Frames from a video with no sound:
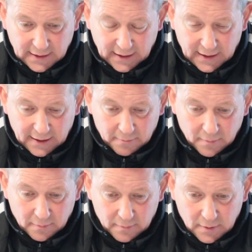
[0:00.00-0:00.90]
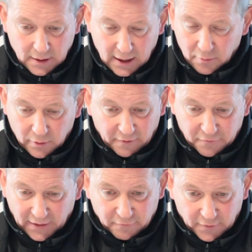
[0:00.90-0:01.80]
Hamilton are
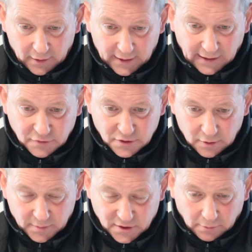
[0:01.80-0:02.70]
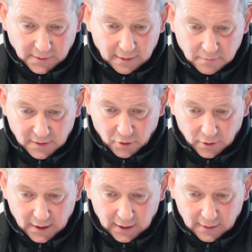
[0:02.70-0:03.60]
fighting for their lives. It'll be some game
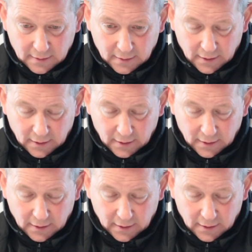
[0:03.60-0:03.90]
tomorrow night.